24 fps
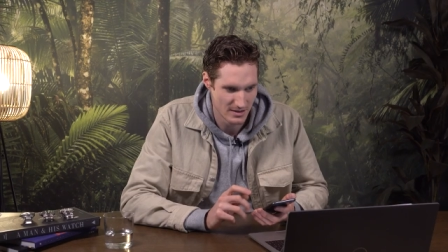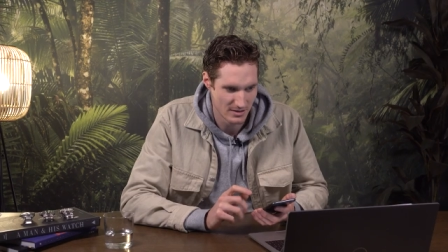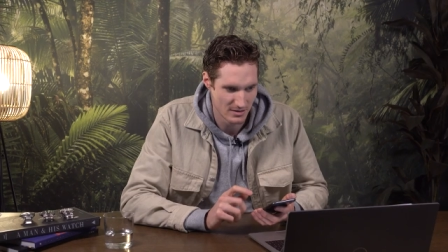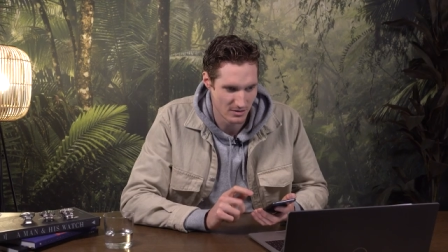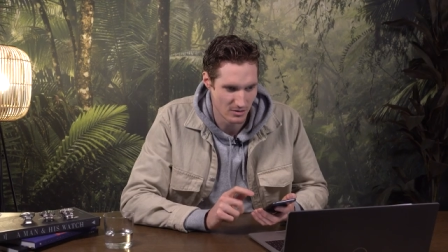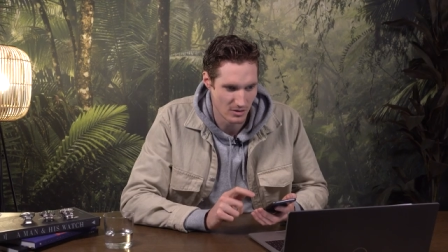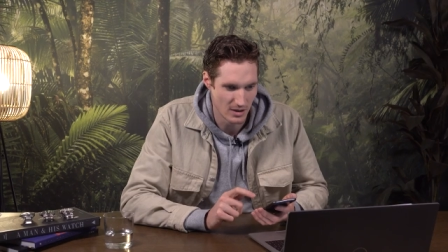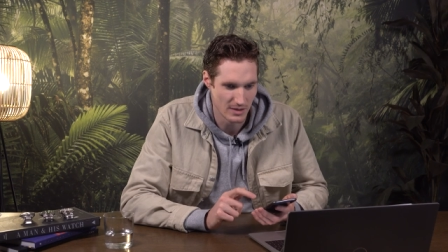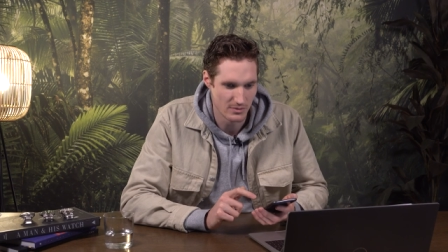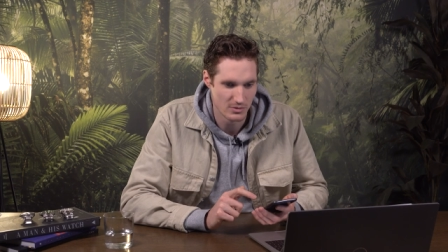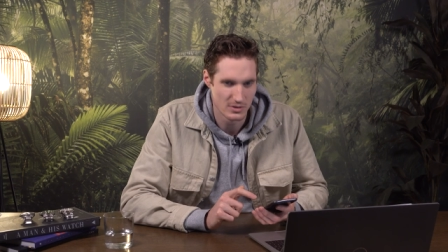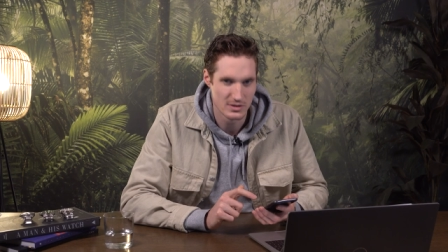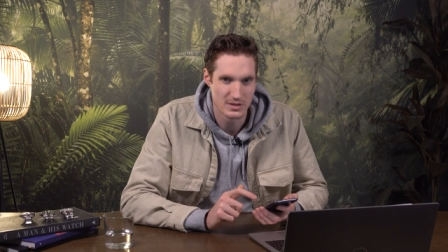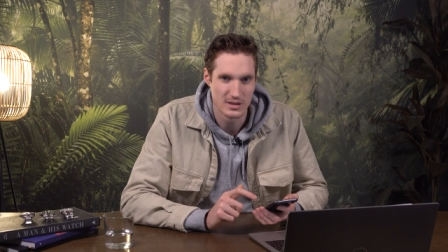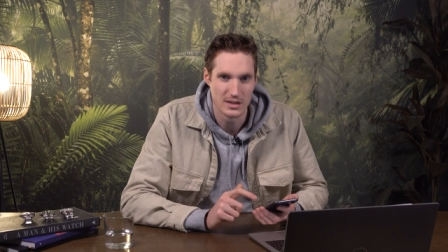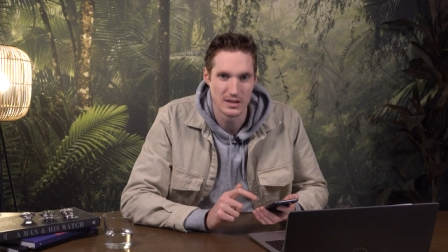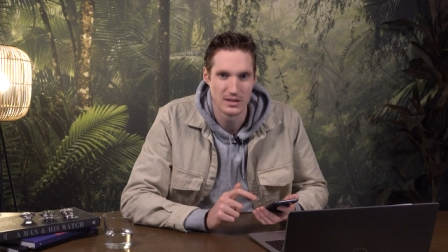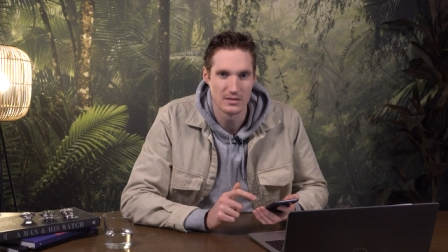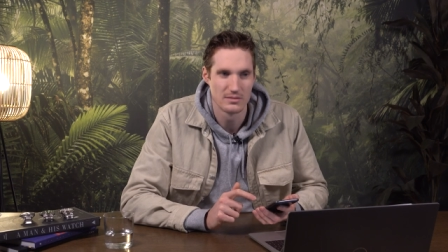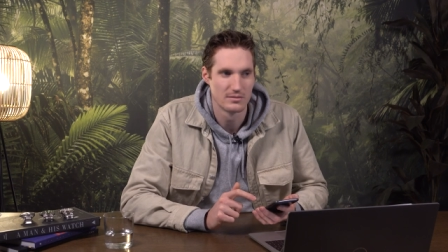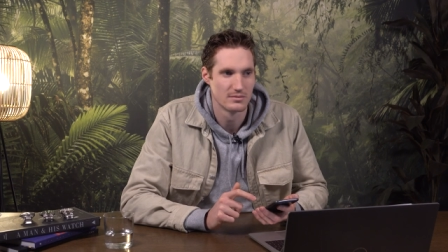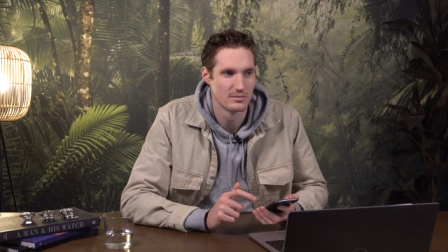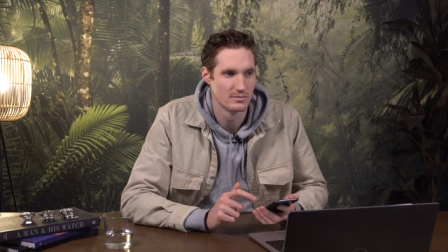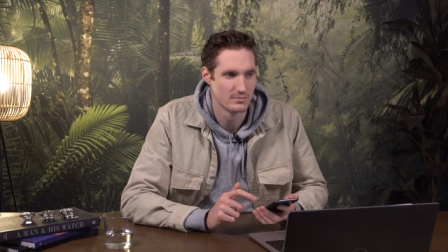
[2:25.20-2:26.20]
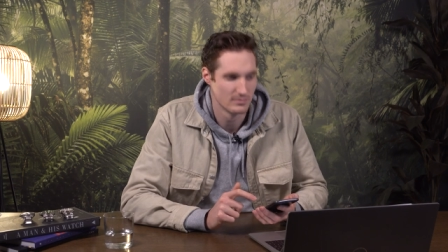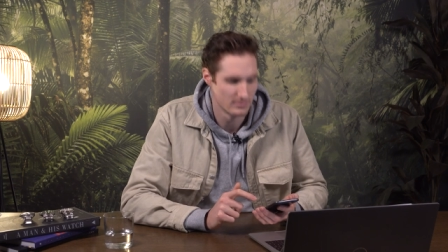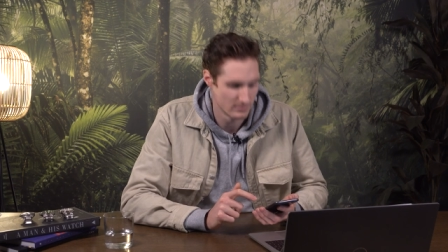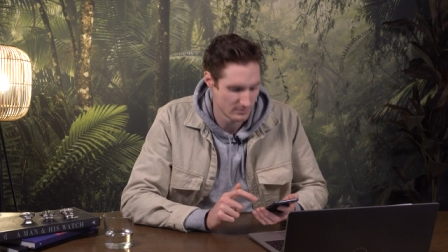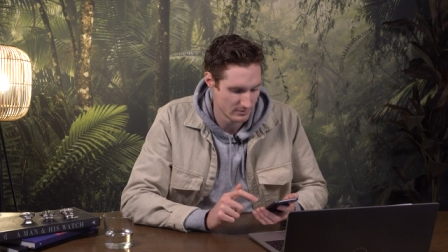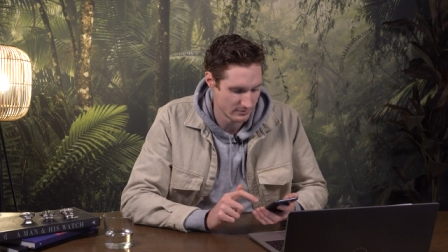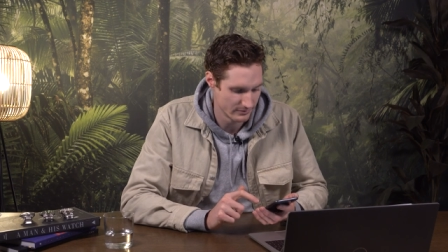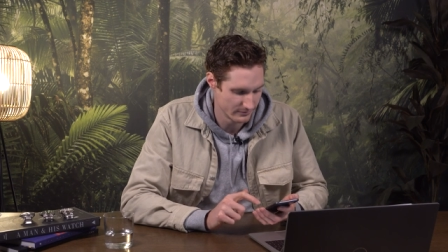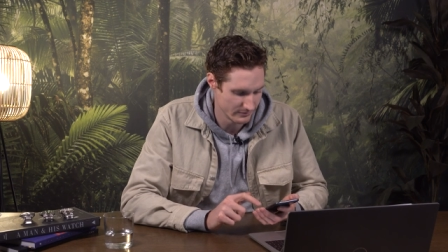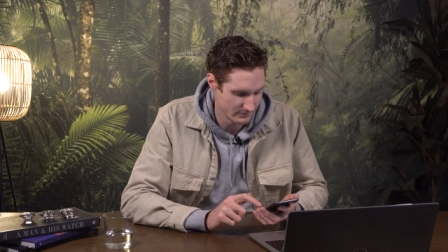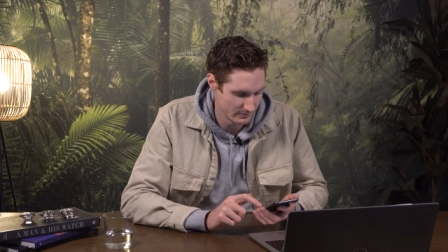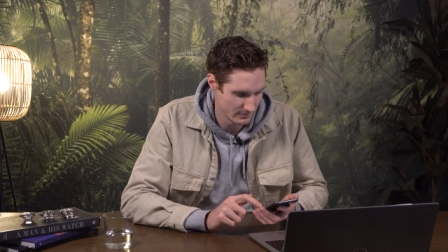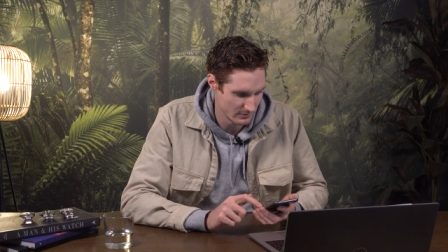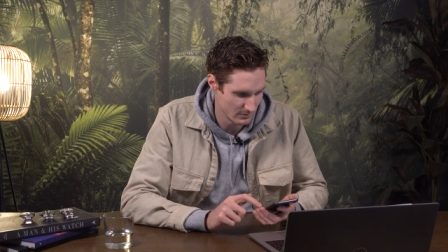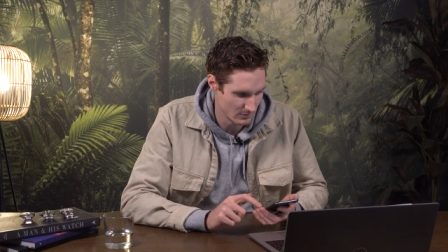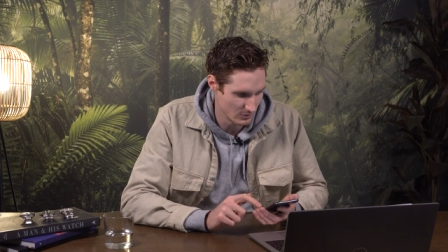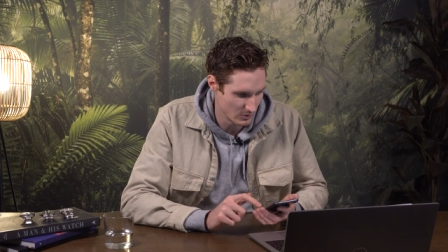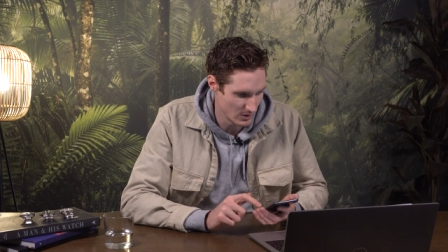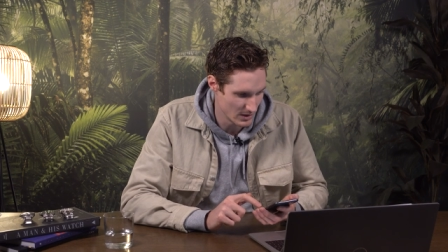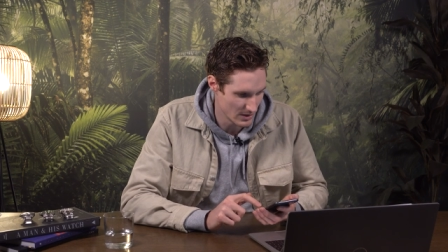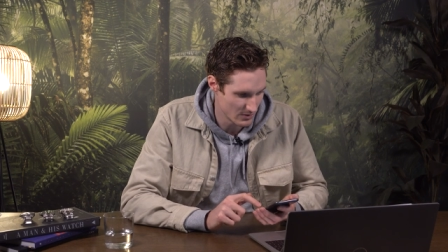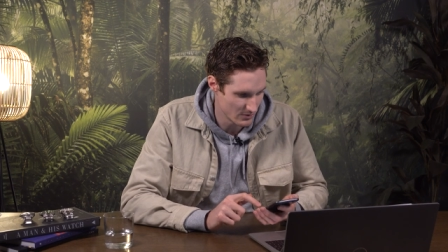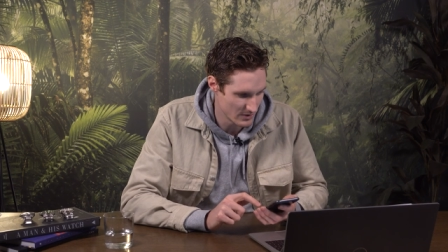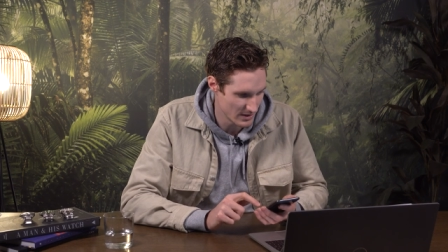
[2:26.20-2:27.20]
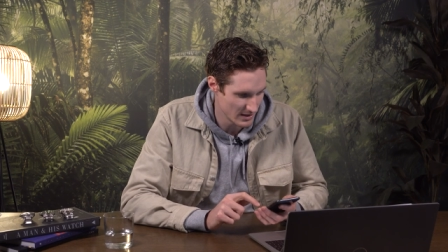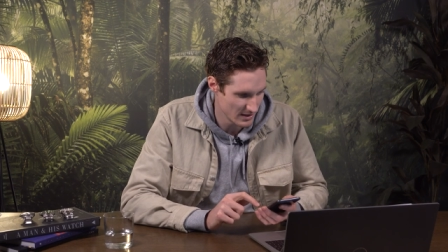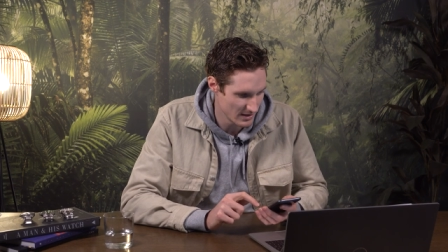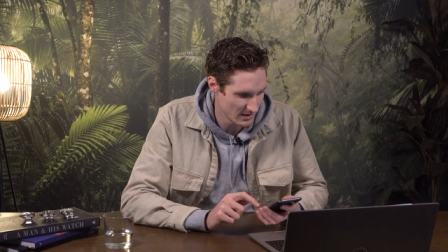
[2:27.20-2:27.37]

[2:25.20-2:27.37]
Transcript: So I would say we are